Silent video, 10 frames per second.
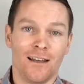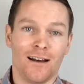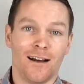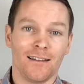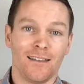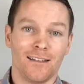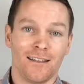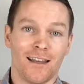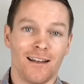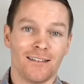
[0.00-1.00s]
Uh, I think,
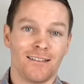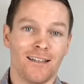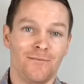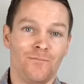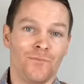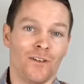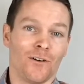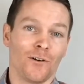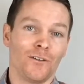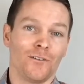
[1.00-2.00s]
again, I said
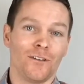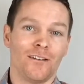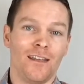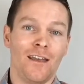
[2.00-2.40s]
earlier that